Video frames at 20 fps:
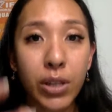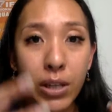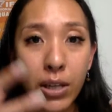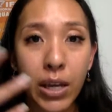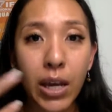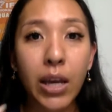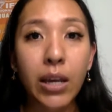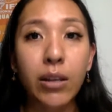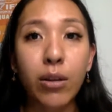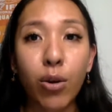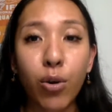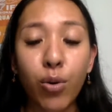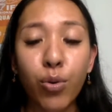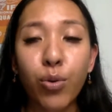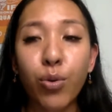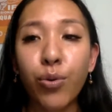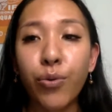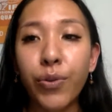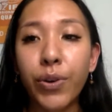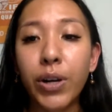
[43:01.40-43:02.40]
again,
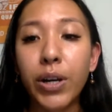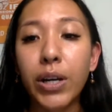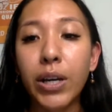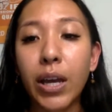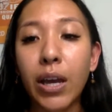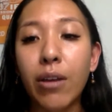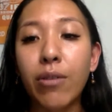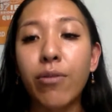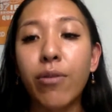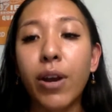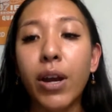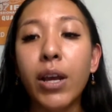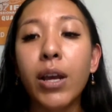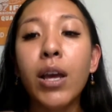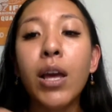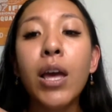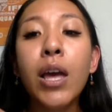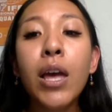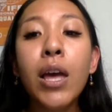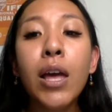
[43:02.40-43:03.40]
all over again, right?
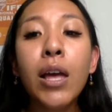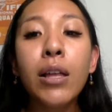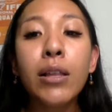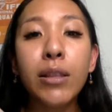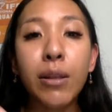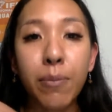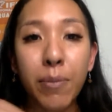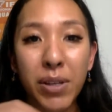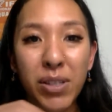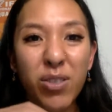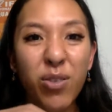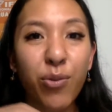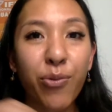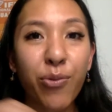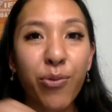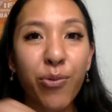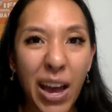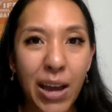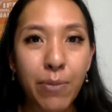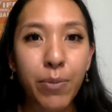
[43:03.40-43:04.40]
The muscle
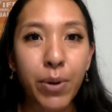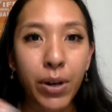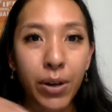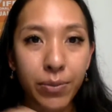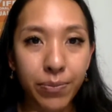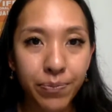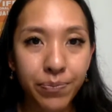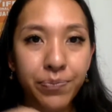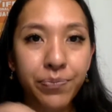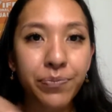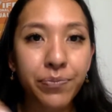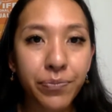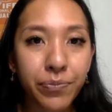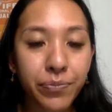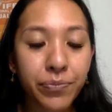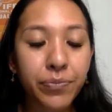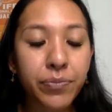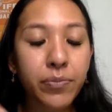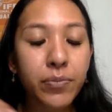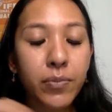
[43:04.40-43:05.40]
fiber,
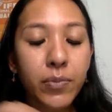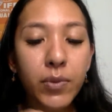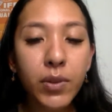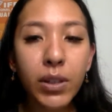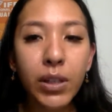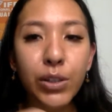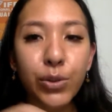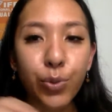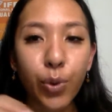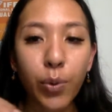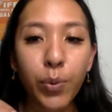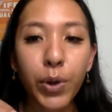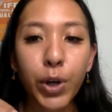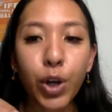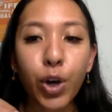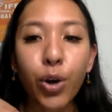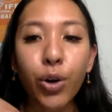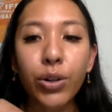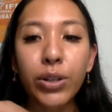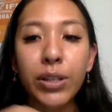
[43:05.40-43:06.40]
that's what we
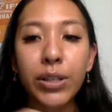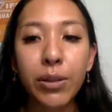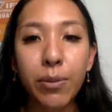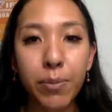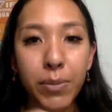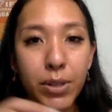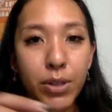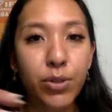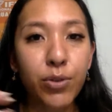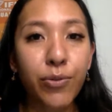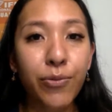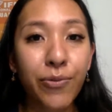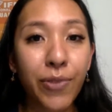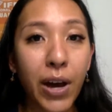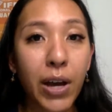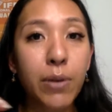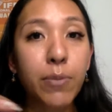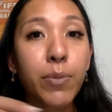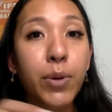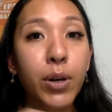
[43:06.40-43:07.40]
call it. The muscle
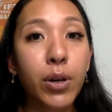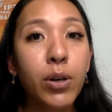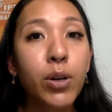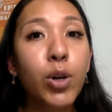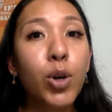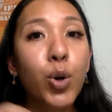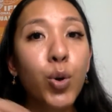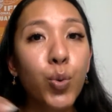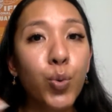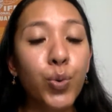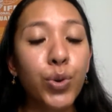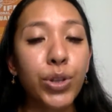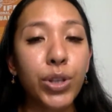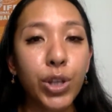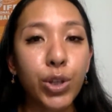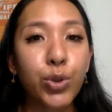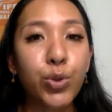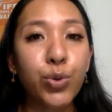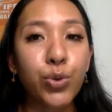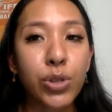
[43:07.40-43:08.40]
fiber, we
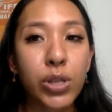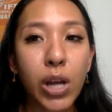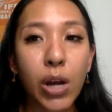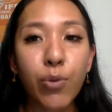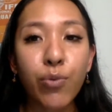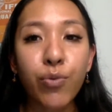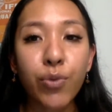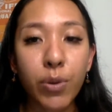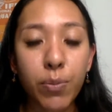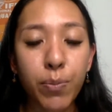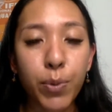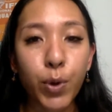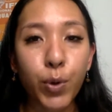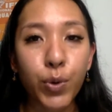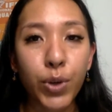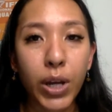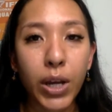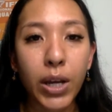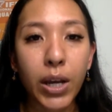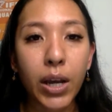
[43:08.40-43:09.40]
need to start
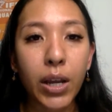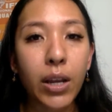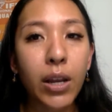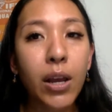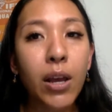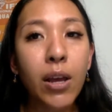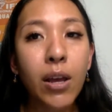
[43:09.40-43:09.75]
rebuilding it.